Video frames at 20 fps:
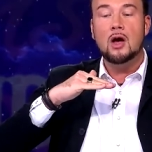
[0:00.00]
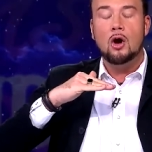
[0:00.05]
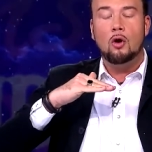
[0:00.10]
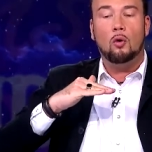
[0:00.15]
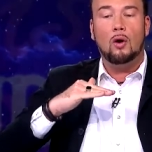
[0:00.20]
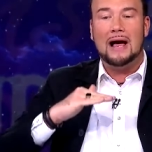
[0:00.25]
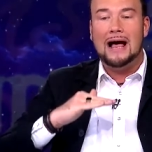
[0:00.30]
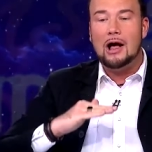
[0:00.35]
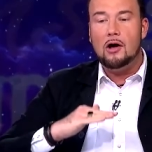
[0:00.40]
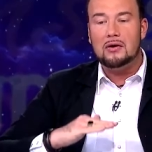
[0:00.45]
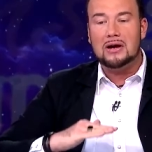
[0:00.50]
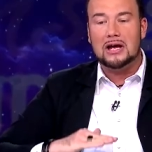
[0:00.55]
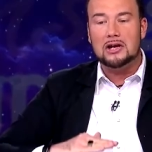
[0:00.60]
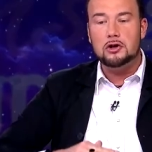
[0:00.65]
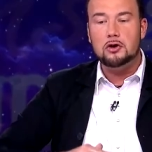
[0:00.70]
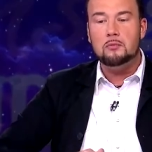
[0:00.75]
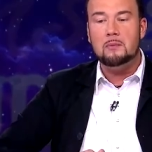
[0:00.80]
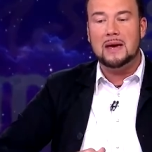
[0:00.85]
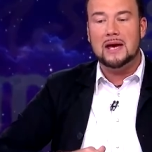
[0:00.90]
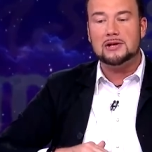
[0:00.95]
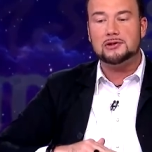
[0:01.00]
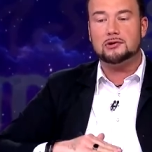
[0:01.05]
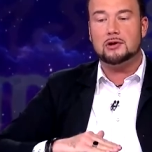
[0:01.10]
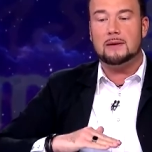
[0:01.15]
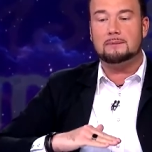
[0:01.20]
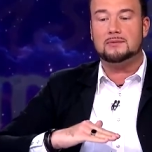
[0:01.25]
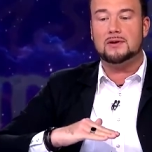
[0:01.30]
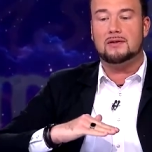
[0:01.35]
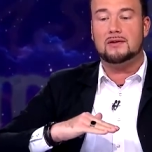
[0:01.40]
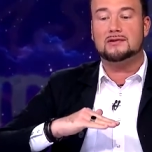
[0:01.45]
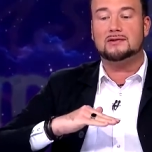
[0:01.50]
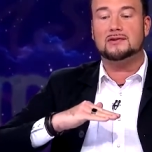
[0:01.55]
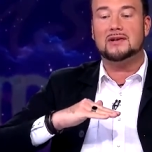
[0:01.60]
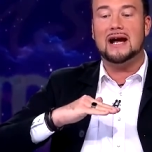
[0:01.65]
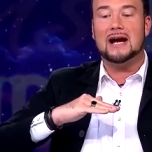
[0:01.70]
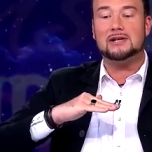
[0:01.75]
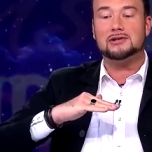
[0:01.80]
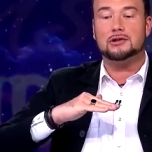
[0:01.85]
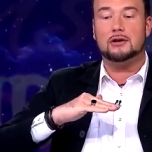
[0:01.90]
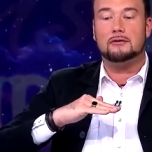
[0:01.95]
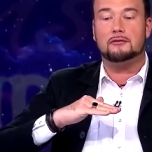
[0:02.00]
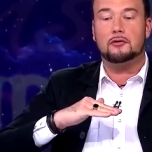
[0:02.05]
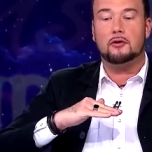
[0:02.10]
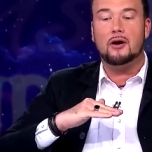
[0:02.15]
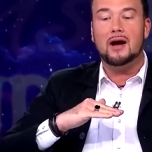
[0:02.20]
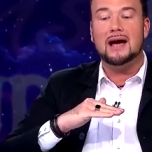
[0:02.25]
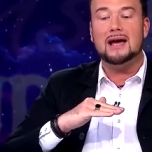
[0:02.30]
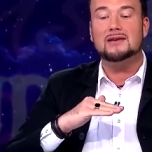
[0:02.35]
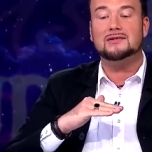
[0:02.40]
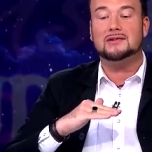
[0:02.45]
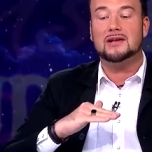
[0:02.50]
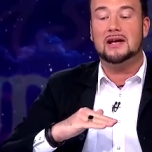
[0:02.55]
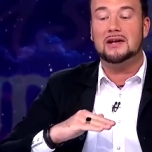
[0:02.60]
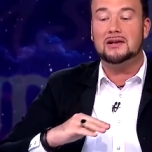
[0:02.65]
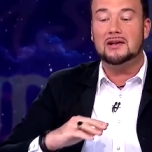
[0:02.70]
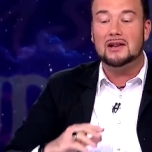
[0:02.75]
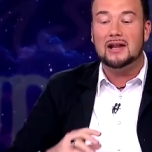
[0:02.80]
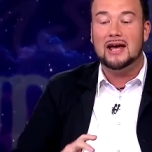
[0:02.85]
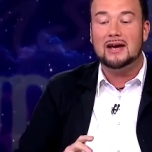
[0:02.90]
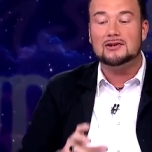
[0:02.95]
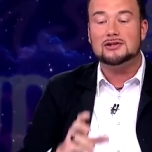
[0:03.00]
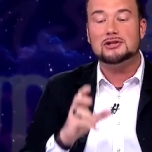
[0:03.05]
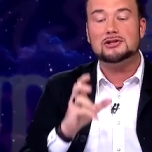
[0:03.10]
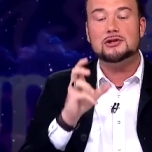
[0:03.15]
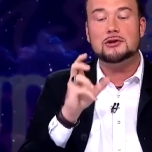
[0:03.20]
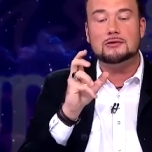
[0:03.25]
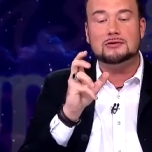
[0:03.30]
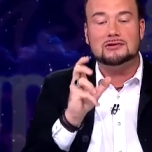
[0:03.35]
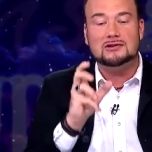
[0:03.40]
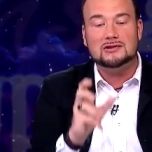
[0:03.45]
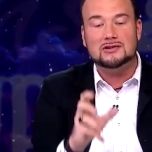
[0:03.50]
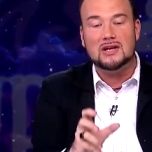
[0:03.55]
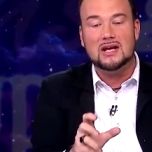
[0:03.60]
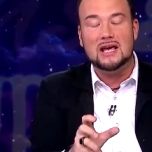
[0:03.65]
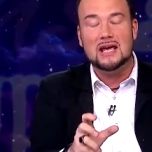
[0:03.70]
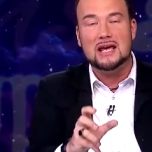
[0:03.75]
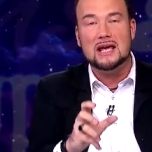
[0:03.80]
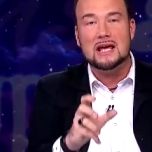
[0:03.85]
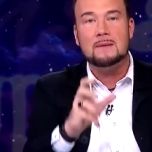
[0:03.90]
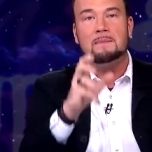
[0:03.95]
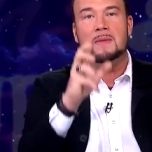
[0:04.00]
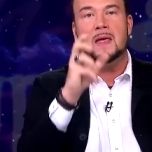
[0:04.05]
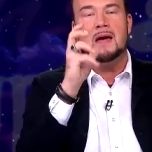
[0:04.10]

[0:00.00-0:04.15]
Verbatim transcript: Well, how can you measure up to the stature of Christ unless you see